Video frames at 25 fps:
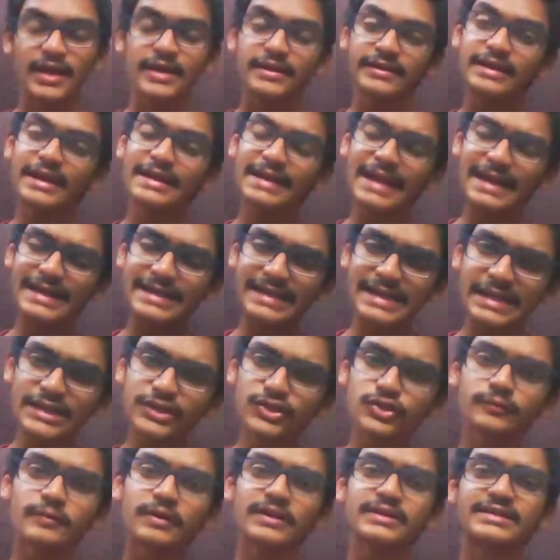That at
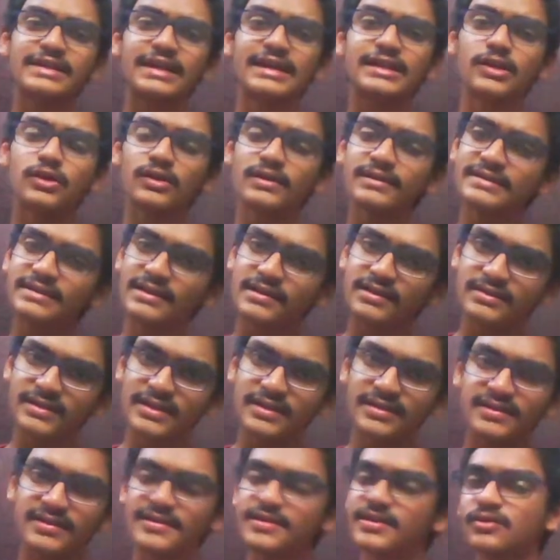least you must get around
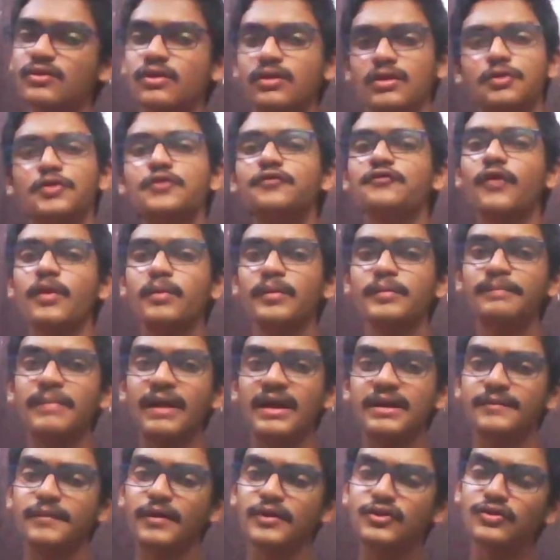60 seats in order to form a
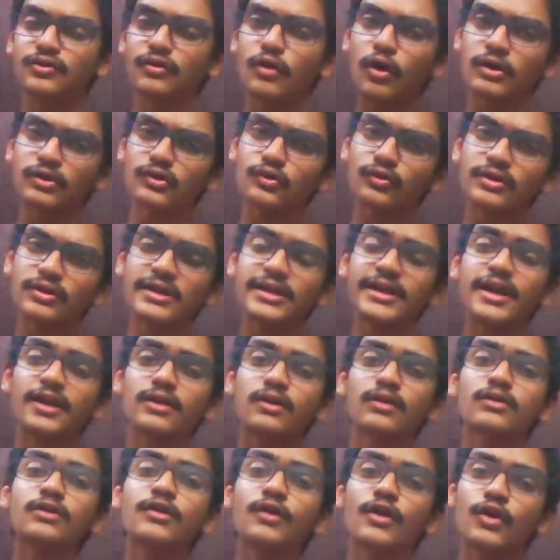party, but you got only
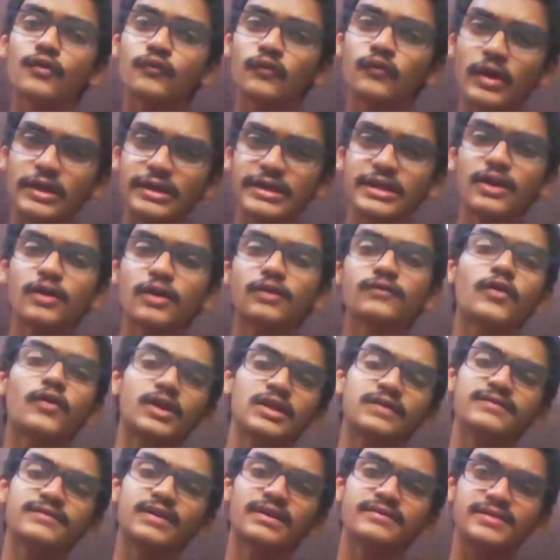around 40 or
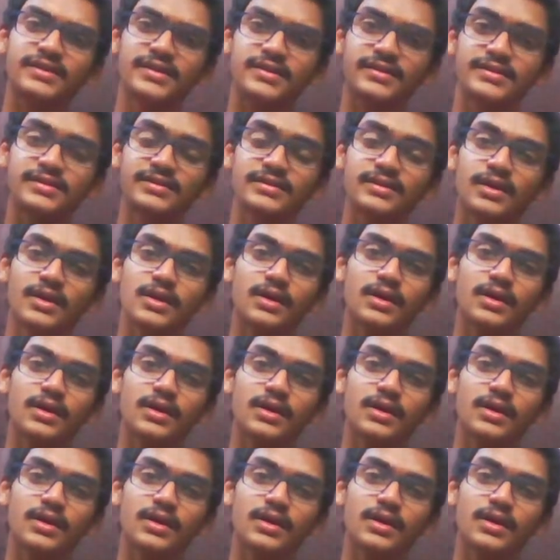45 seats.